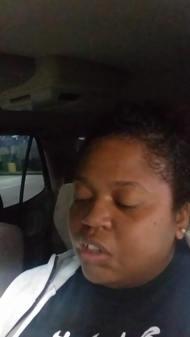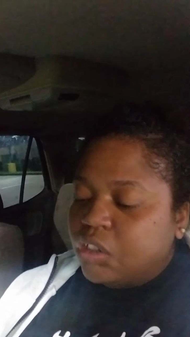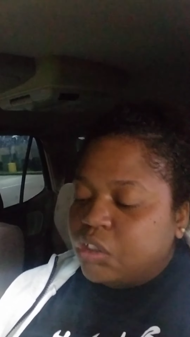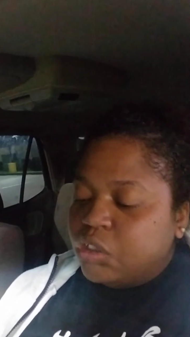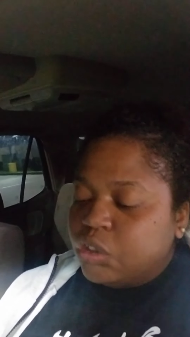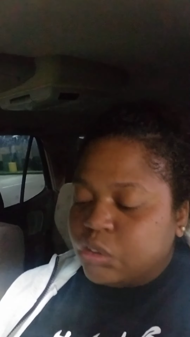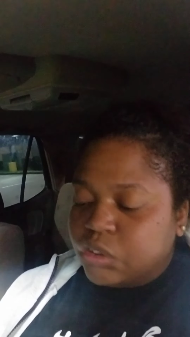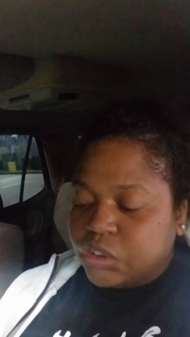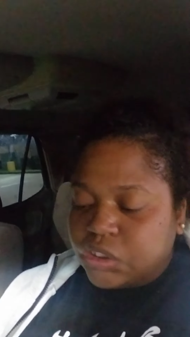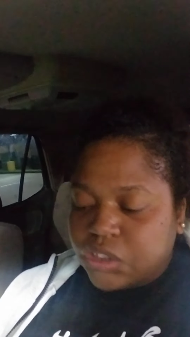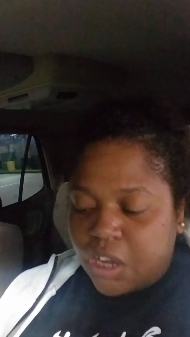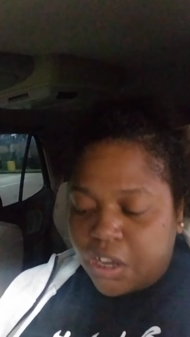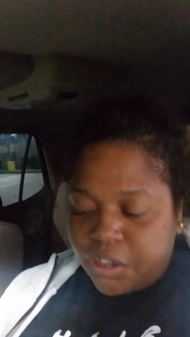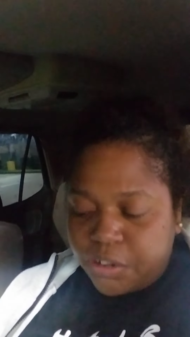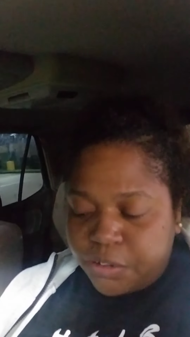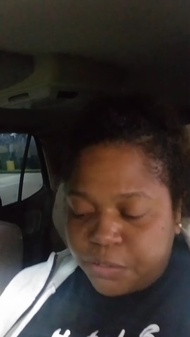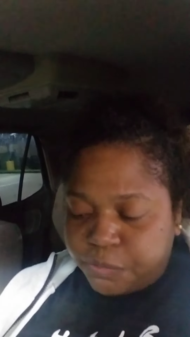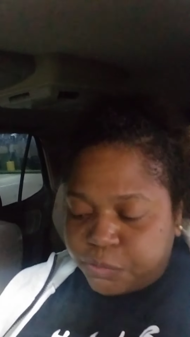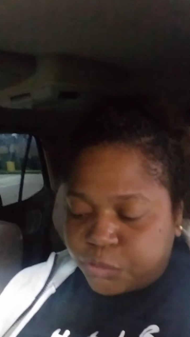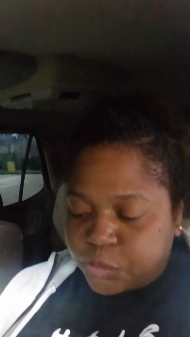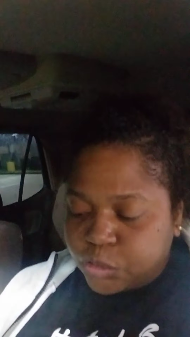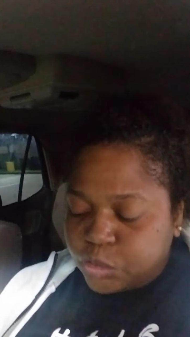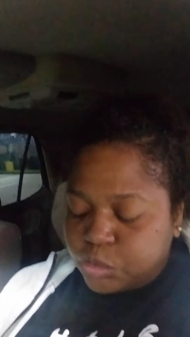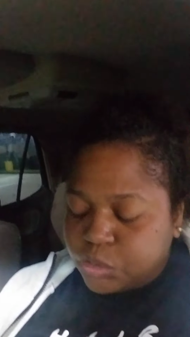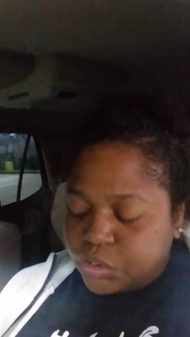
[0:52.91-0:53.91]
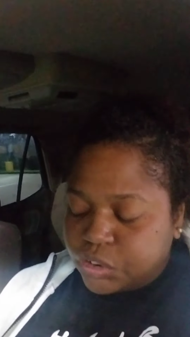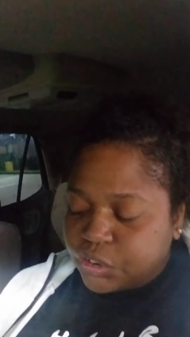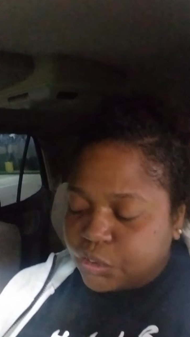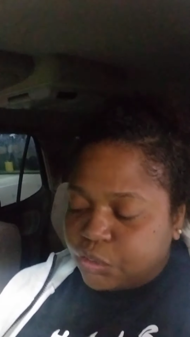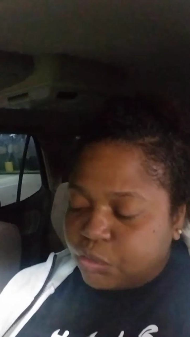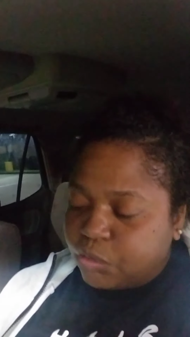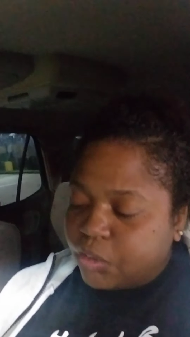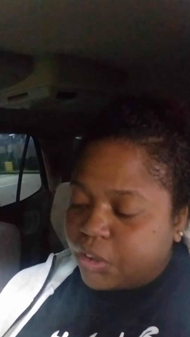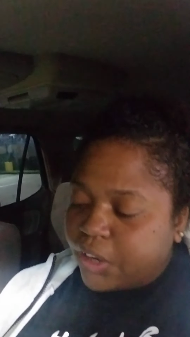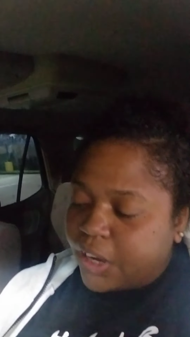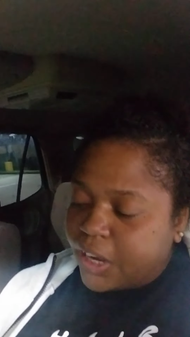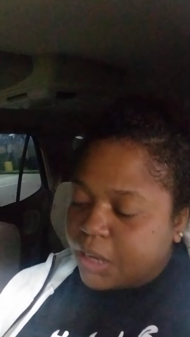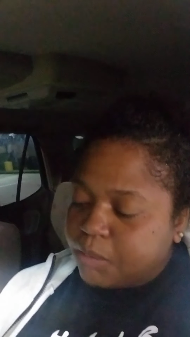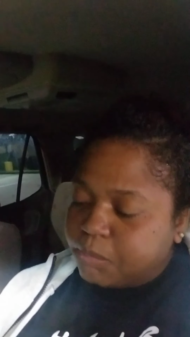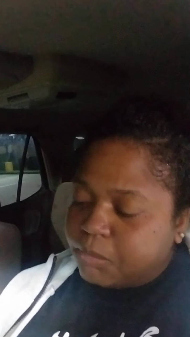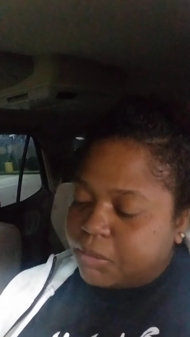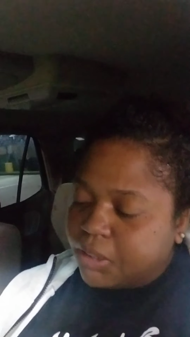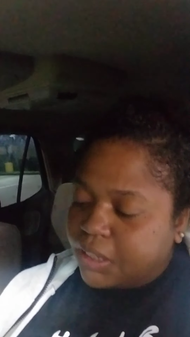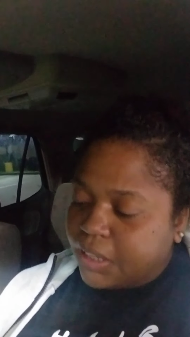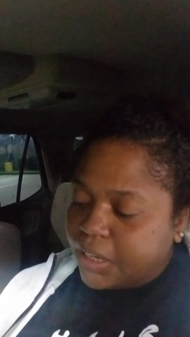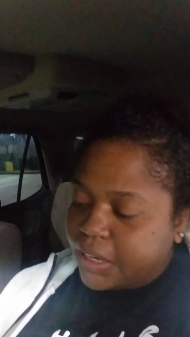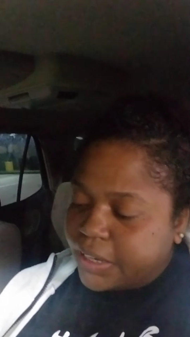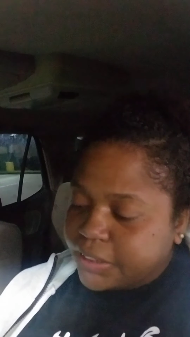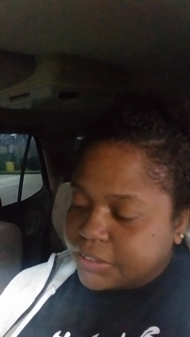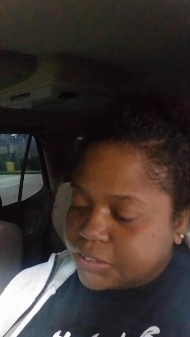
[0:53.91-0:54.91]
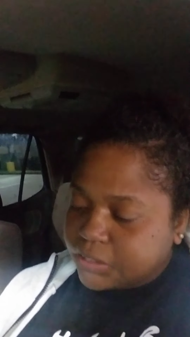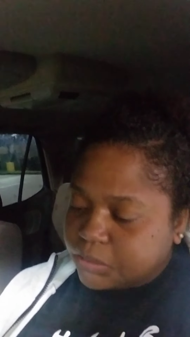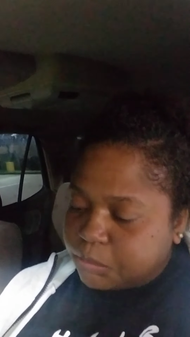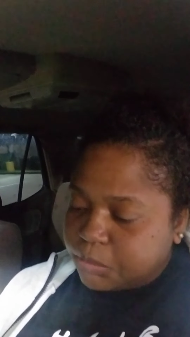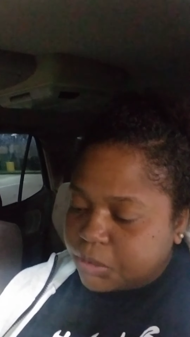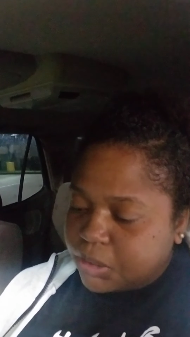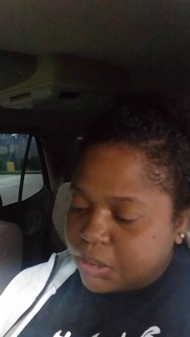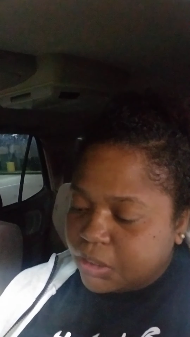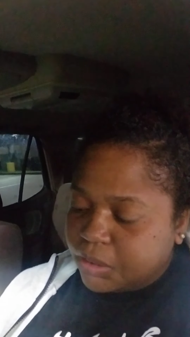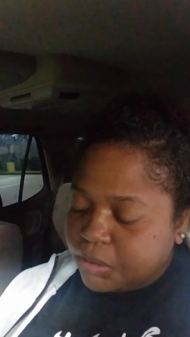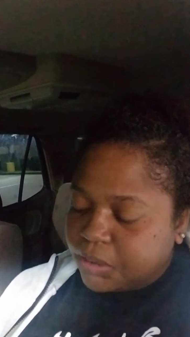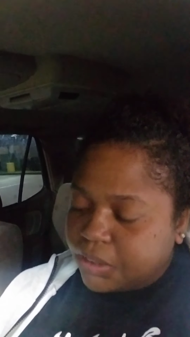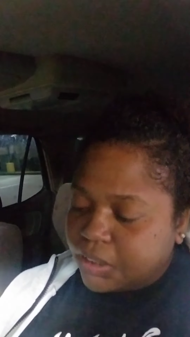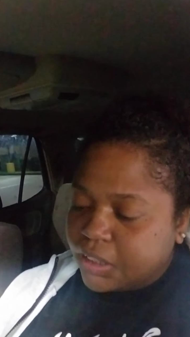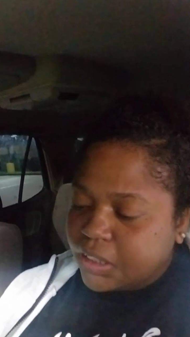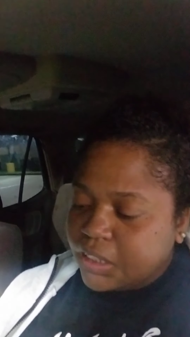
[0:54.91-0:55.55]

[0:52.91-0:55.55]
You saw the fruits of what happened last week,